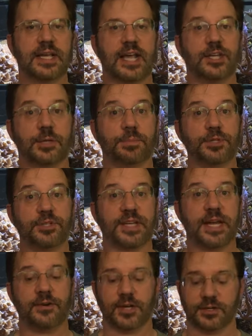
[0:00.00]
And you can put in your
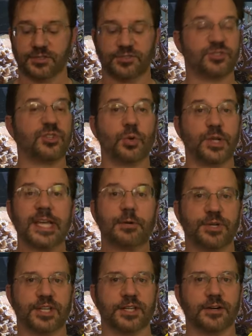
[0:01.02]
carry-on because there's no
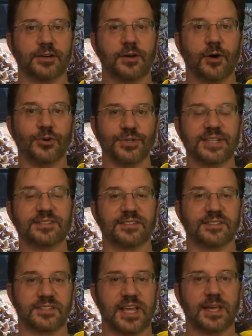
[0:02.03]
liquid in there. All it is is
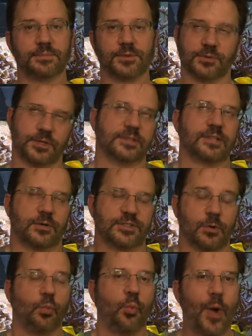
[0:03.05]
a damp or no, it's
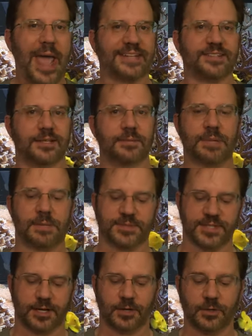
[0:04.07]
a wet paper
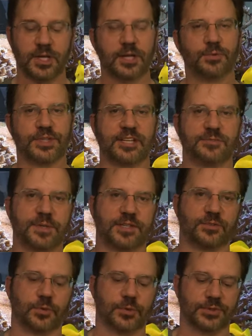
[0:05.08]
towel with
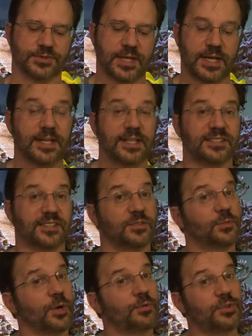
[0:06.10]
SPS corals. This
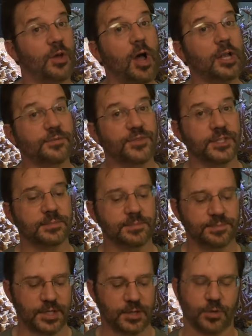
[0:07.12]
doesn't work with all of them,
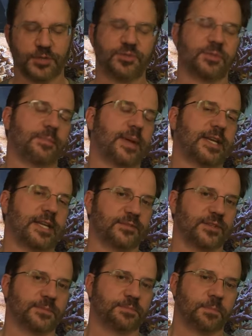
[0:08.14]
but it works with many of
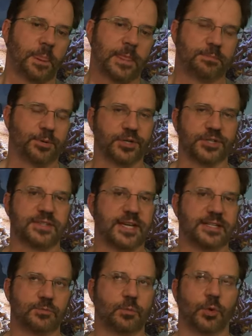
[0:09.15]
them. Bird's
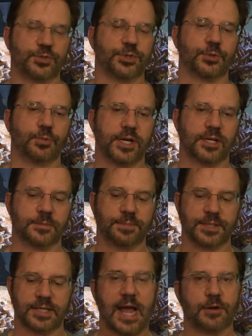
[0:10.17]
Nest won't do well,
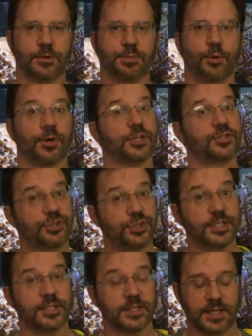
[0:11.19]
but Acropora
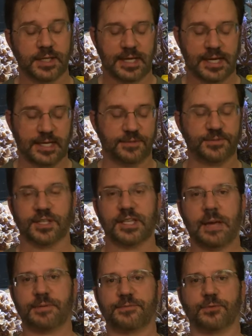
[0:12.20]
should. And I've done
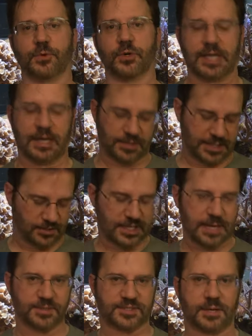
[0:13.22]
that before. And I would either
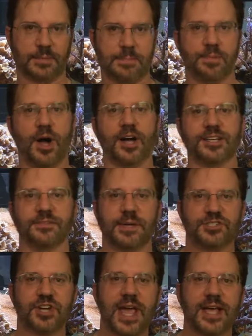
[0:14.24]
keep it inside my pocket of my
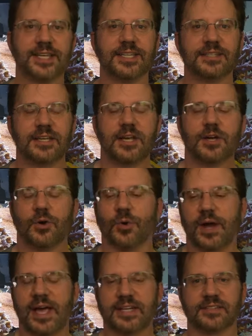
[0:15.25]
jacket or
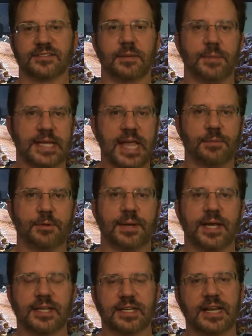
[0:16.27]
I had it inside my camera
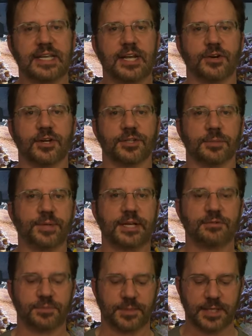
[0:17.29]
bag that I carry on the
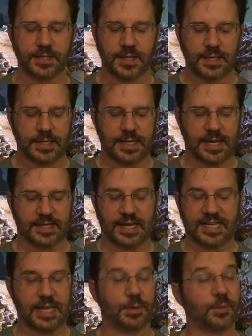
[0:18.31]
plane with me. And I
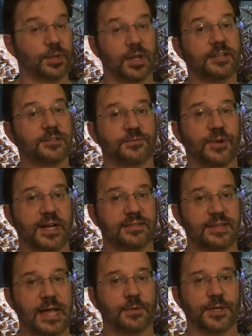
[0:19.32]
came home with lots of frags
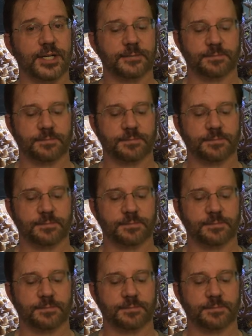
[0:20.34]
that way.